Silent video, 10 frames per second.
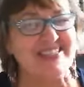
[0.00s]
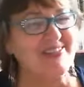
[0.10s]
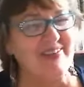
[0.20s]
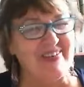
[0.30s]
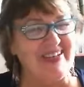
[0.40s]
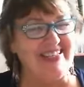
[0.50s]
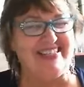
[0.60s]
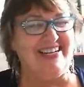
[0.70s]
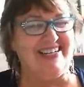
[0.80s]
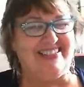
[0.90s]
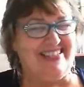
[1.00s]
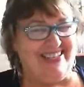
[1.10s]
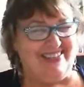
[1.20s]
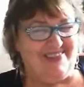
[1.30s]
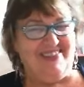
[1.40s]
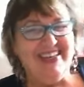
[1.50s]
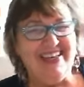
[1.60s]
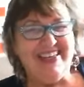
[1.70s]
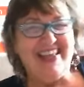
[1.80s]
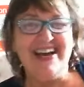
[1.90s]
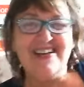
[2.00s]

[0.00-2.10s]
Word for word: stories there, Uh,